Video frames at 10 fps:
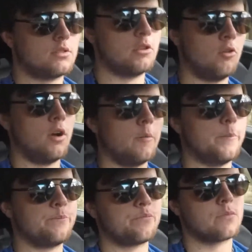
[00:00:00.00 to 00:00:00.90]
So
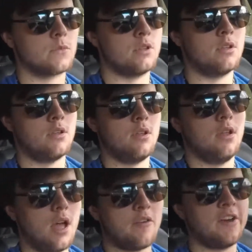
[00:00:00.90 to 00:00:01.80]

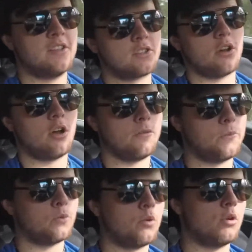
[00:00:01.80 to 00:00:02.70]
I've had this car
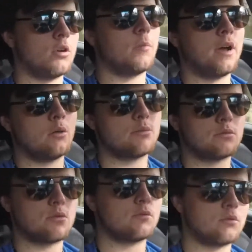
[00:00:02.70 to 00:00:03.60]
for about
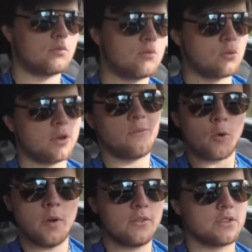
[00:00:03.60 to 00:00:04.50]
3 or
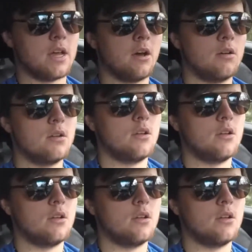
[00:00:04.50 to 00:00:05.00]
4 months now.